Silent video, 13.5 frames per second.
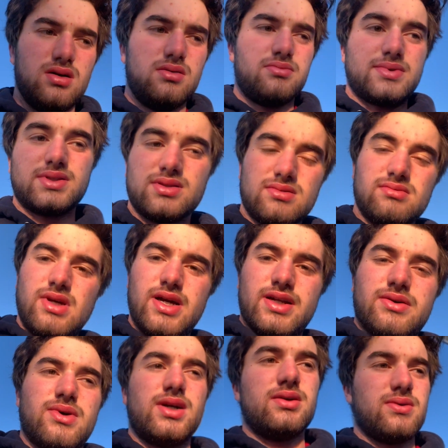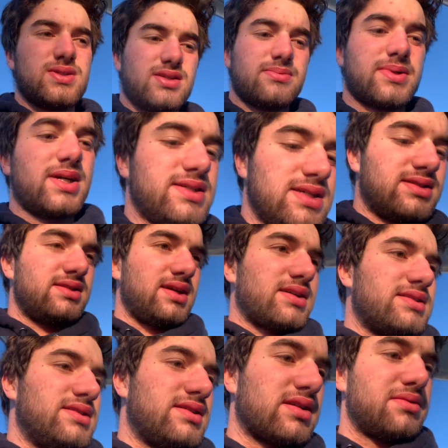But anyway, what's up guys, it's the
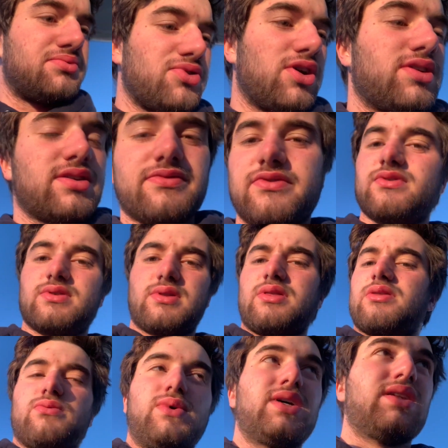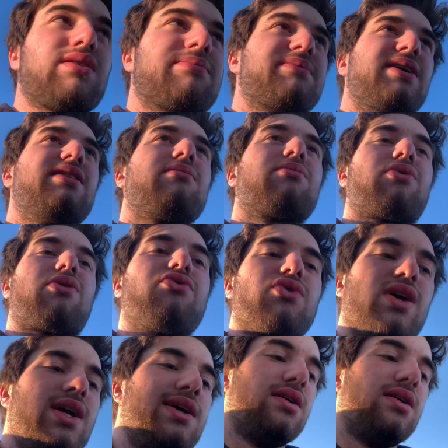XC60 project with weekly update number 3.